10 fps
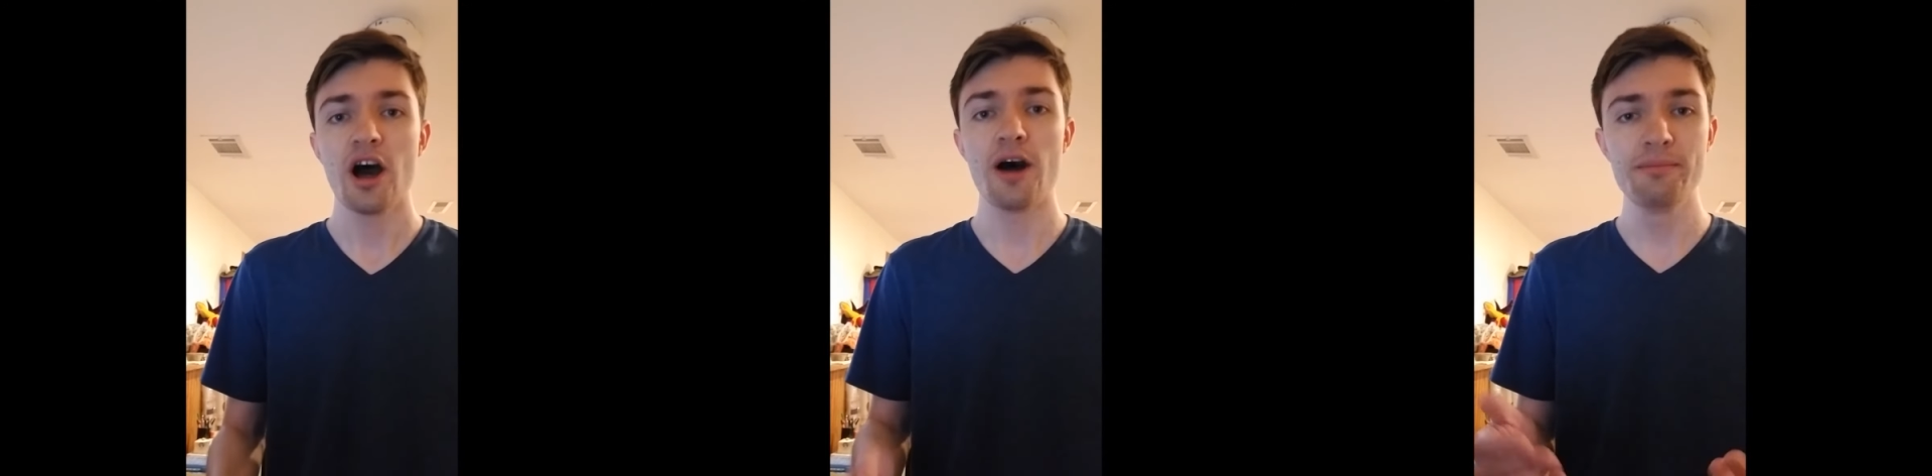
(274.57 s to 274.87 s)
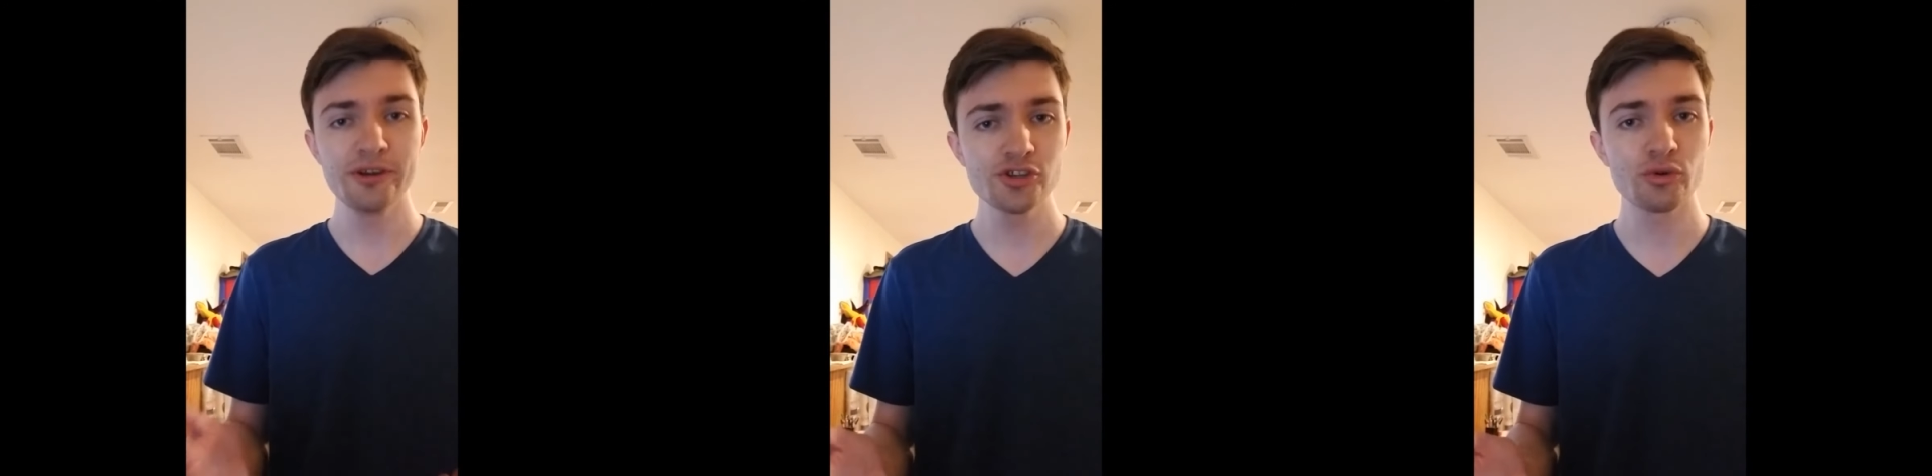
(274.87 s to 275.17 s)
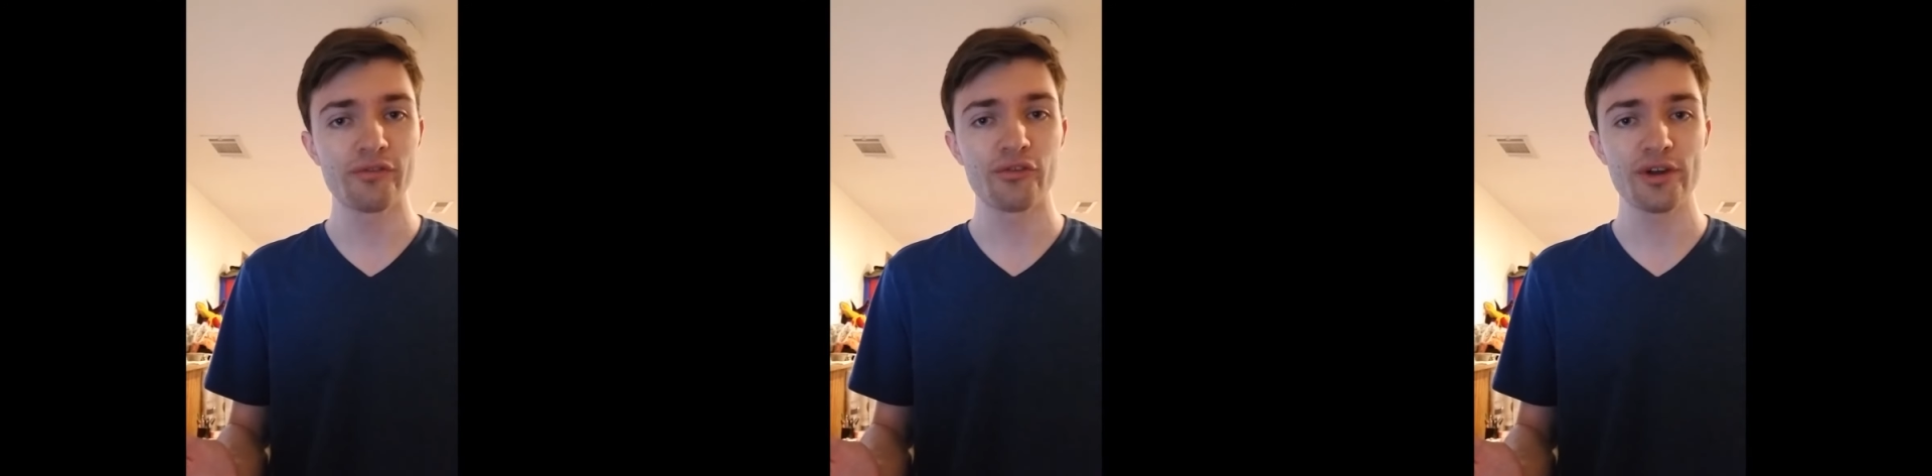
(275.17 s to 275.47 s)
a
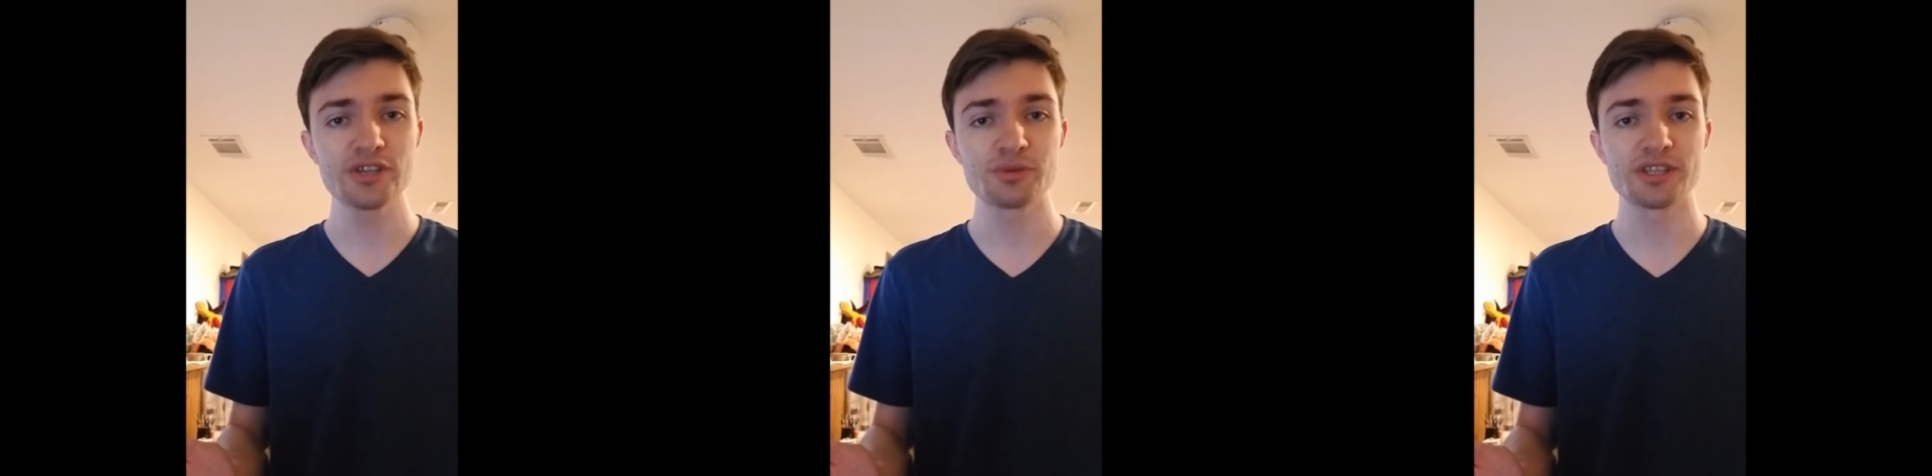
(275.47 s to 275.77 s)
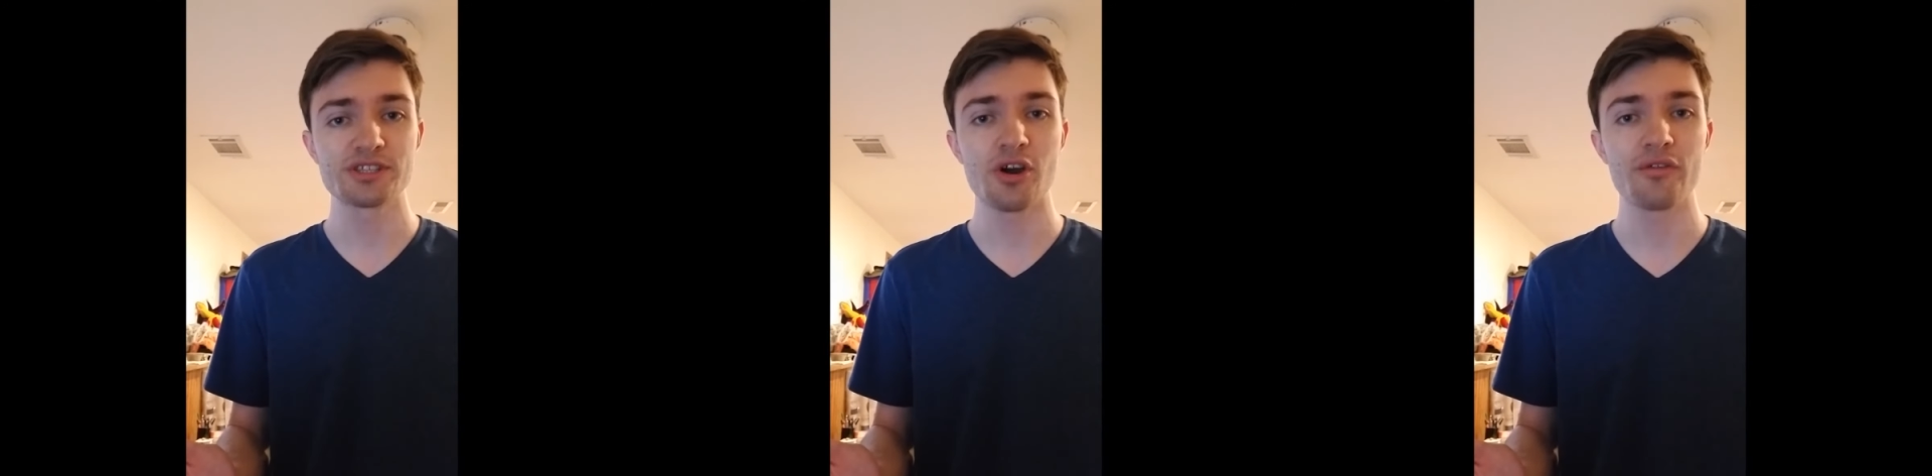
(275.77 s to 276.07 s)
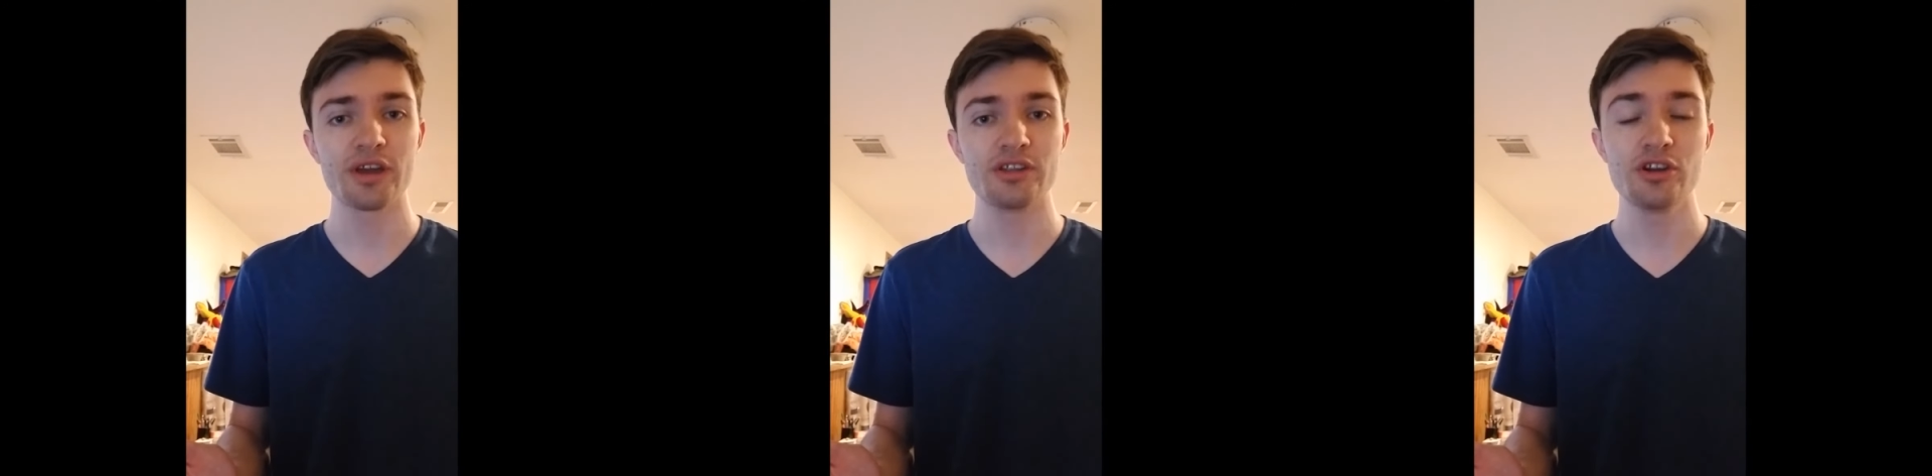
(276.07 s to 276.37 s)
mutual freeze with the Soviet